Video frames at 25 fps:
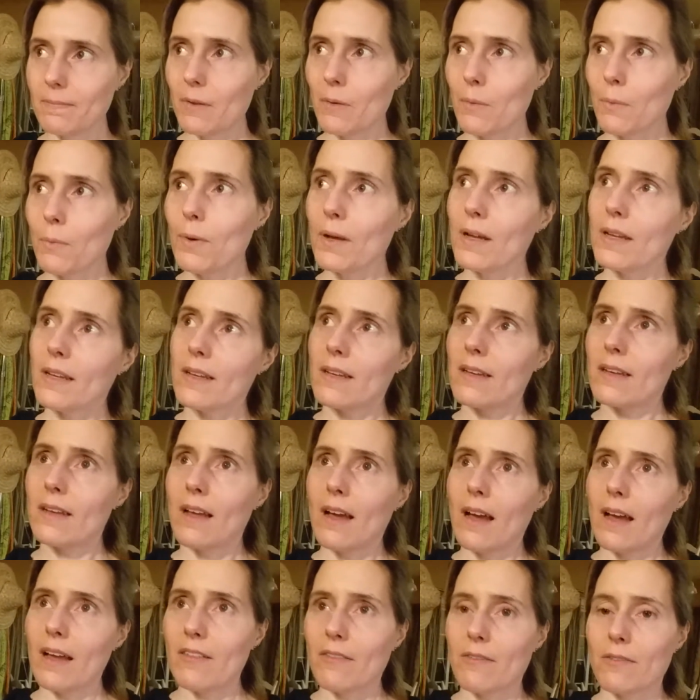what
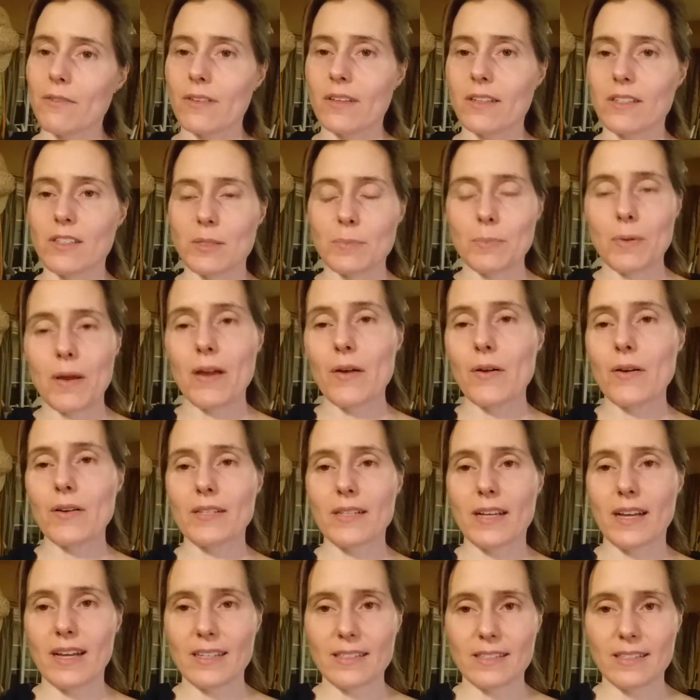I've really just
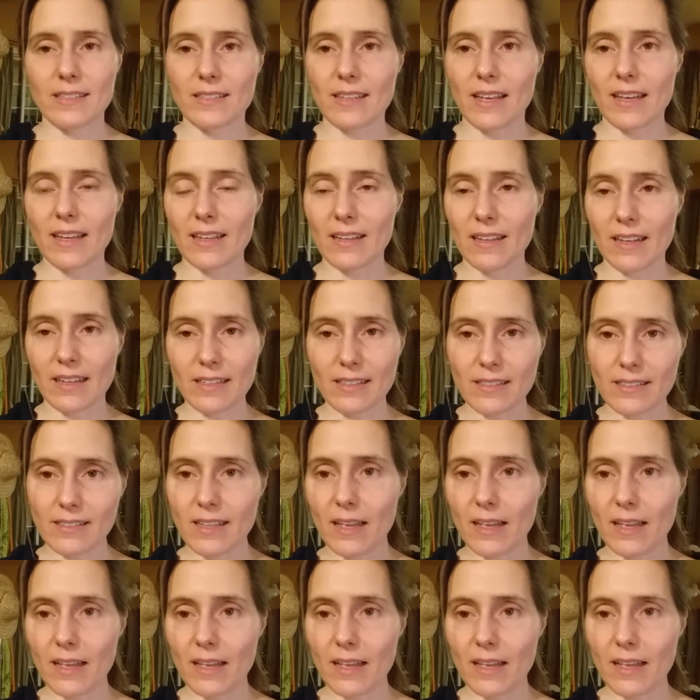prioritized is I